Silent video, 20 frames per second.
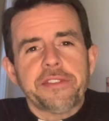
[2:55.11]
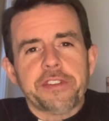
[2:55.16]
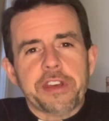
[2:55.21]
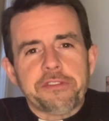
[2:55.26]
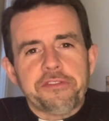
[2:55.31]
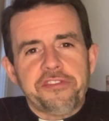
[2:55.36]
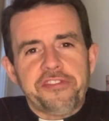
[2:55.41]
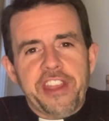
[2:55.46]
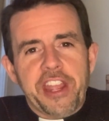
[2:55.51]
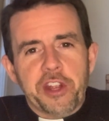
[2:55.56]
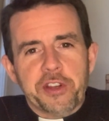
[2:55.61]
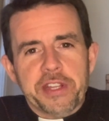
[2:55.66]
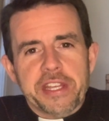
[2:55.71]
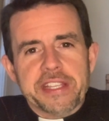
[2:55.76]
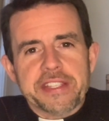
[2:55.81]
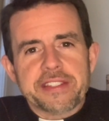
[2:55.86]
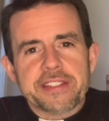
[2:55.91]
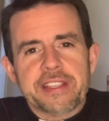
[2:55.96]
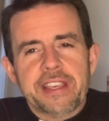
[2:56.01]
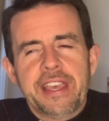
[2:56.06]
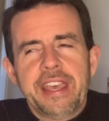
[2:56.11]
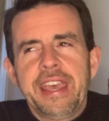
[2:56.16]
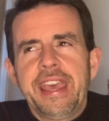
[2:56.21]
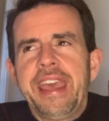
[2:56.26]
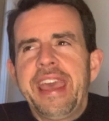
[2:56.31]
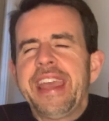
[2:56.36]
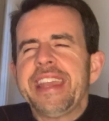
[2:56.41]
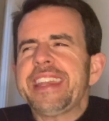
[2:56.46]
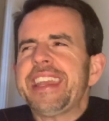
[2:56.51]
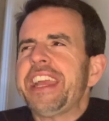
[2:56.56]
unfairness,
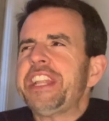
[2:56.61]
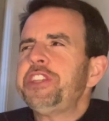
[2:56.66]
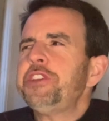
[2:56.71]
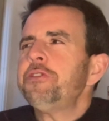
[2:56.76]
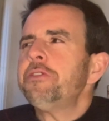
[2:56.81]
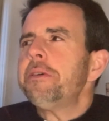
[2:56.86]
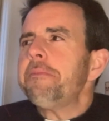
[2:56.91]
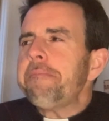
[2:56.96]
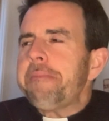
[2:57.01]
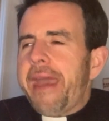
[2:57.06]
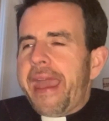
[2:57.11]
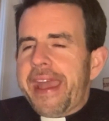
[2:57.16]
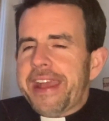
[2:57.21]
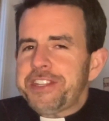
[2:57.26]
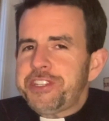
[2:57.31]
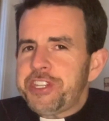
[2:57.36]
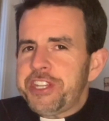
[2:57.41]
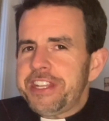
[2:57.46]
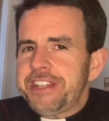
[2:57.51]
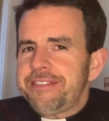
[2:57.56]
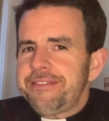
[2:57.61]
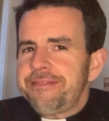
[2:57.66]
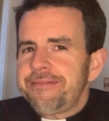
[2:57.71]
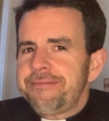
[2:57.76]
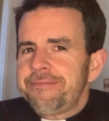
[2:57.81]
can you imagine